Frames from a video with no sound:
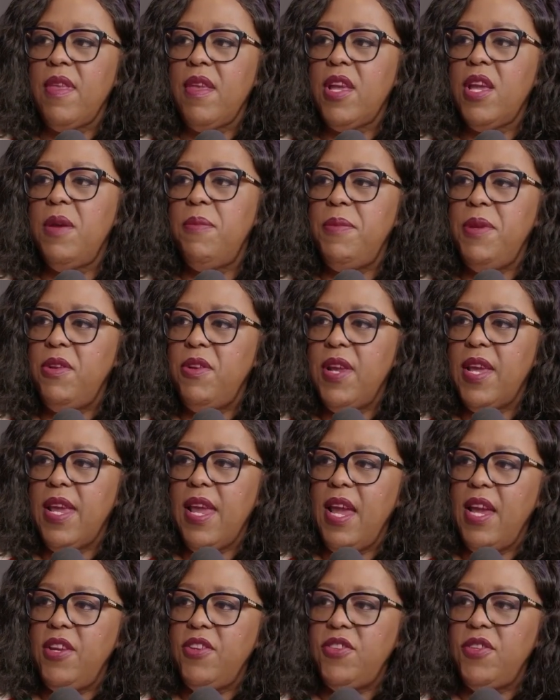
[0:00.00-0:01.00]

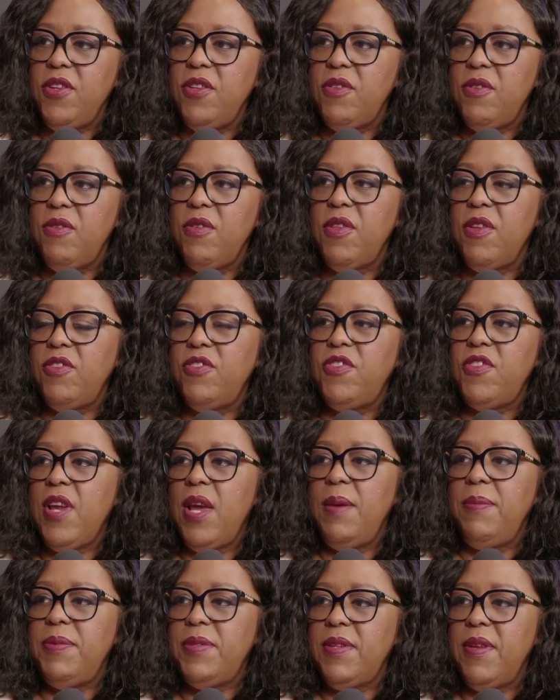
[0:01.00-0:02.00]
communication through those
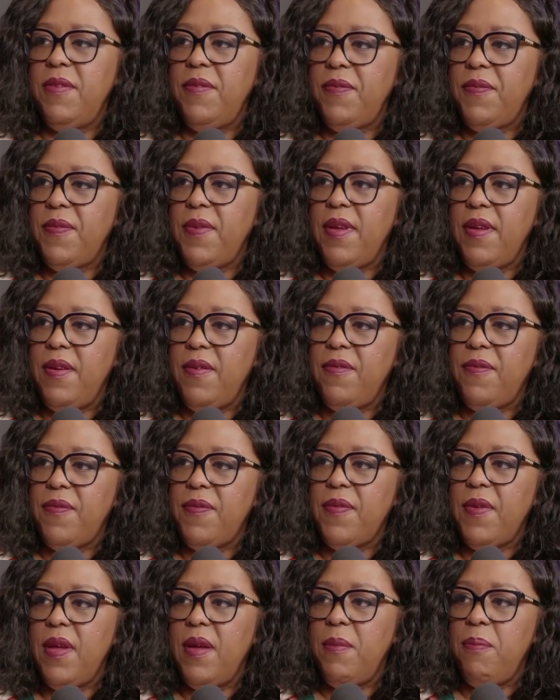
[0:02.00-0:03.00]
types of
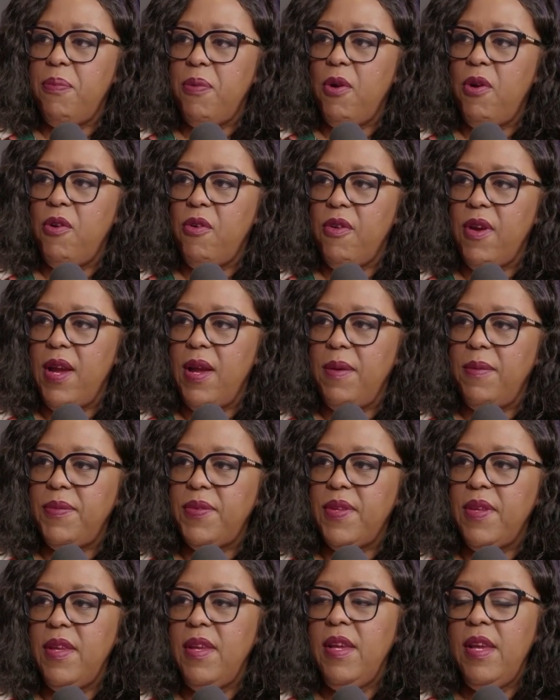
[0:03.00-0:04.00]

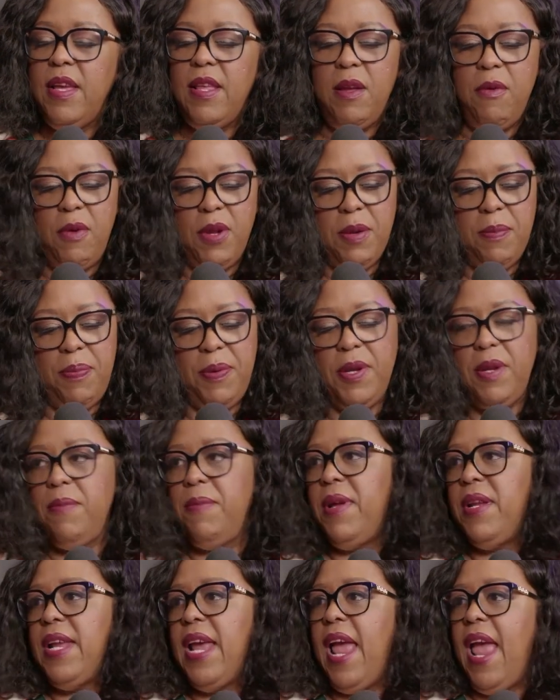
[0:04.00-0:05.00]
programs. They want to put them
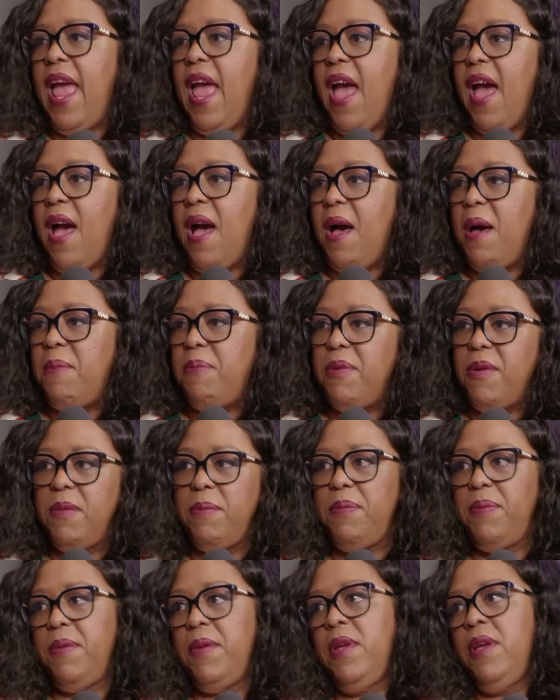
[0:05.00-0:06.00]
on an app or
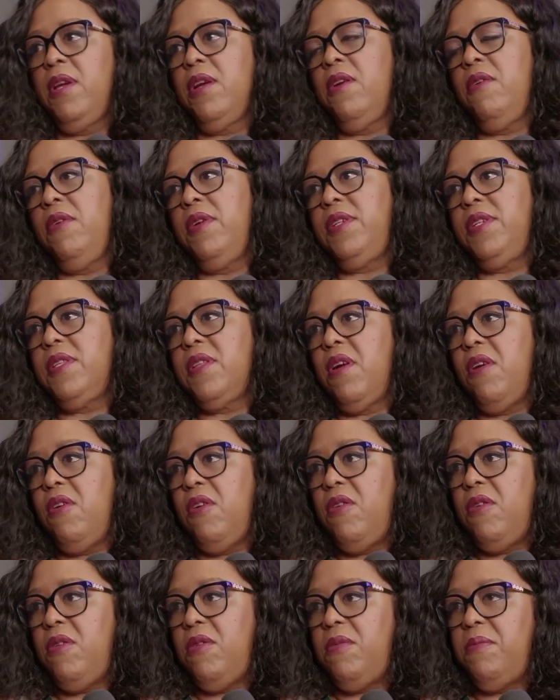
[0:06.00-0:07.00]
go into the
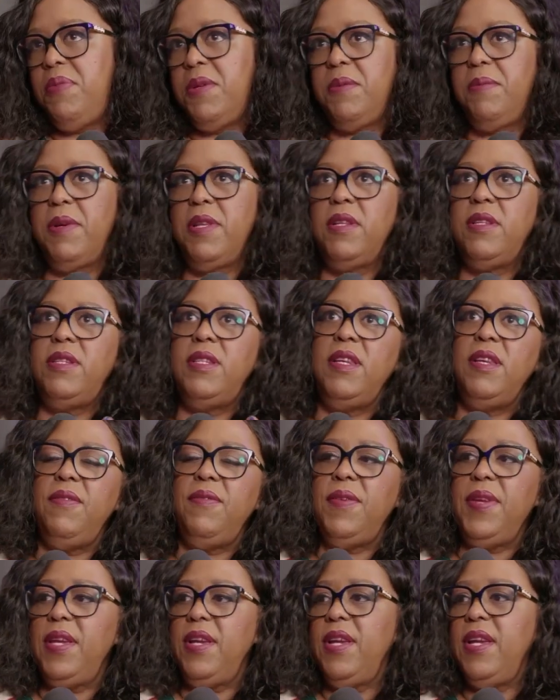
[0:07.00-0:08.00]
home, put them on the
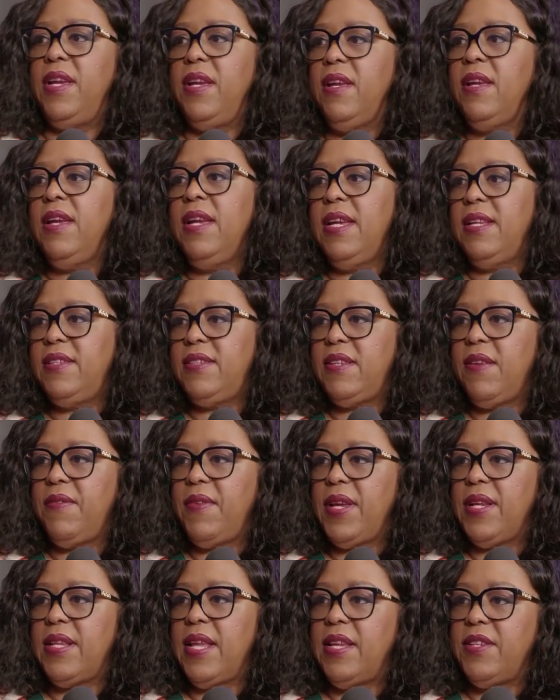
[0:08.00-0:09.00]
TV and stuff
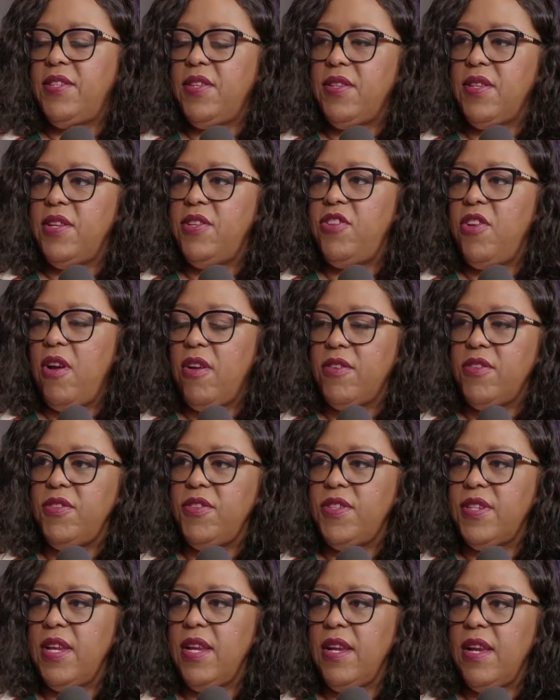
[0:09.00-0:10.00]
like that, so the
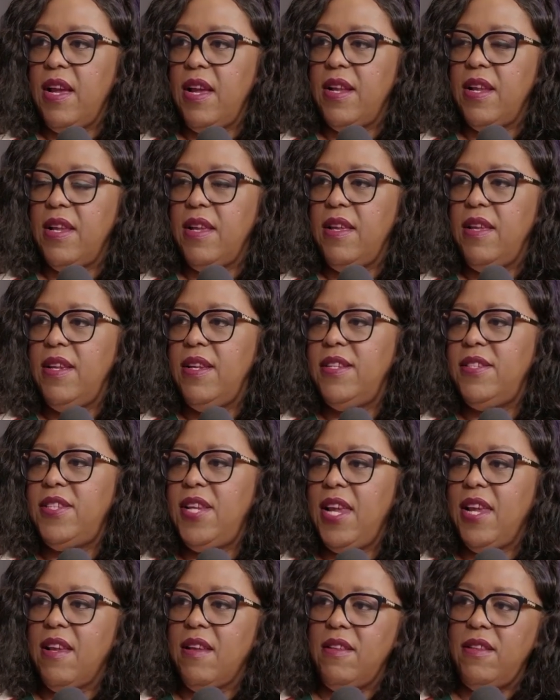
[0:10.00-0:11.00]
doctors can kind of
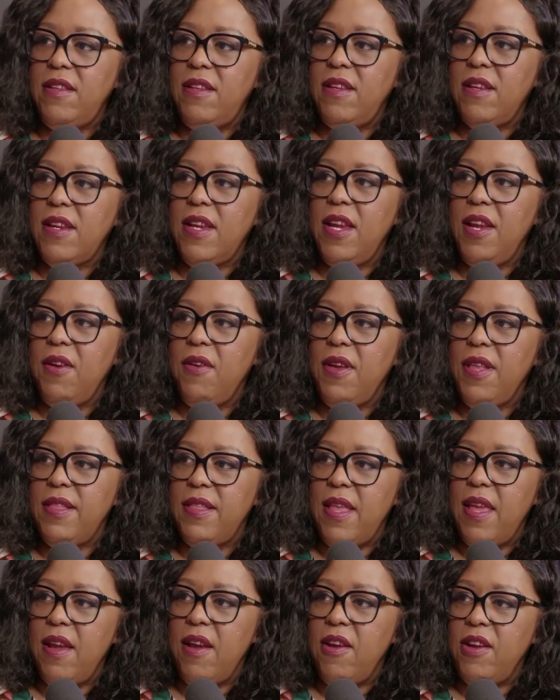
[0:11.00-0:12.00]
take a look here and
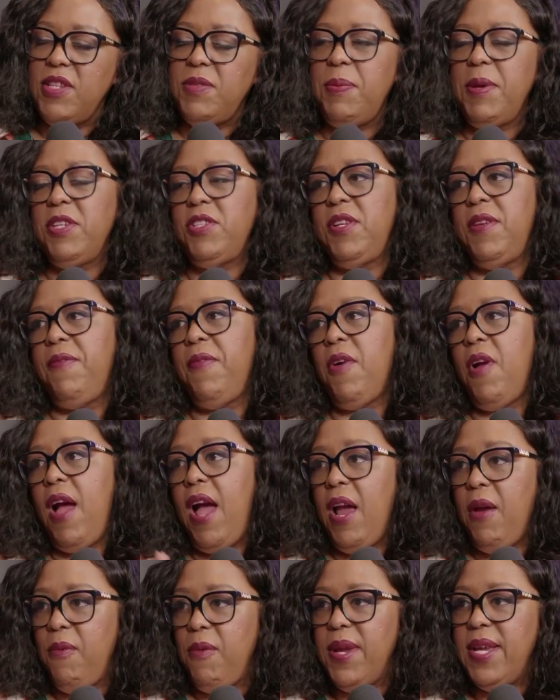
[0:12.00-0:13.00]
there, especially for
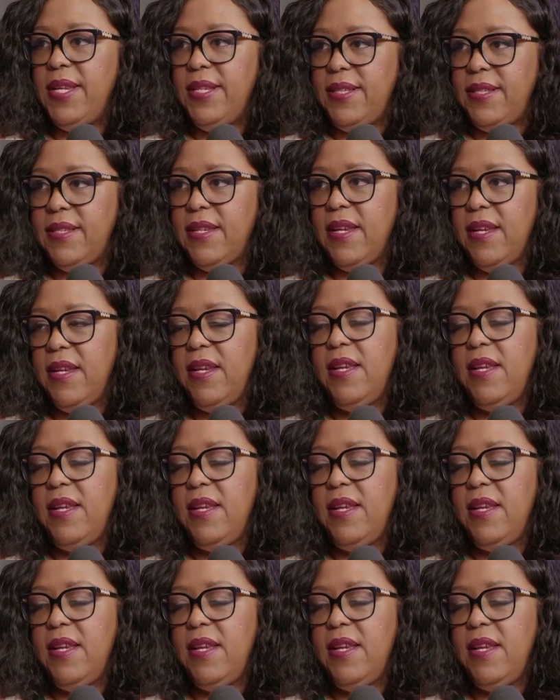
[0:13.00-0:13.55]
high risk.